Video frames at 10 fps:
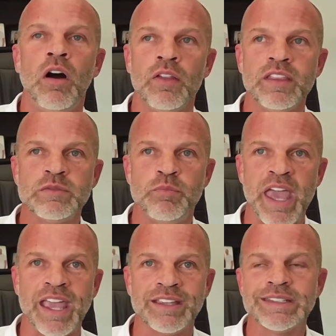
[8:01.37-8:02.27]
all these
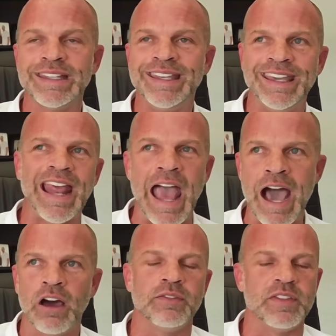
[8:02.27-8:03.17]
banks just get
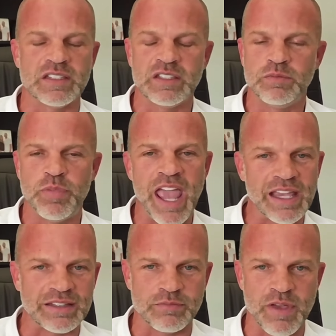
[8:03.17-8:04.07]
out of the space,